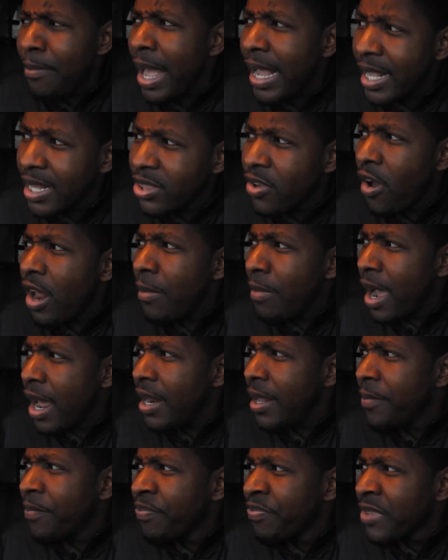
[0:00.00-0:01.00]
back and thought
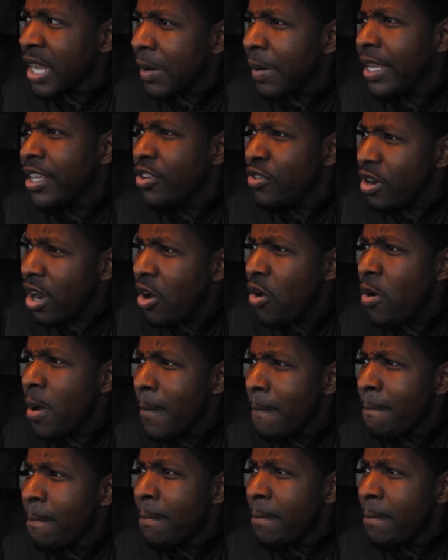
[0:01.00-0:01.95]
about it, I'm like, you know,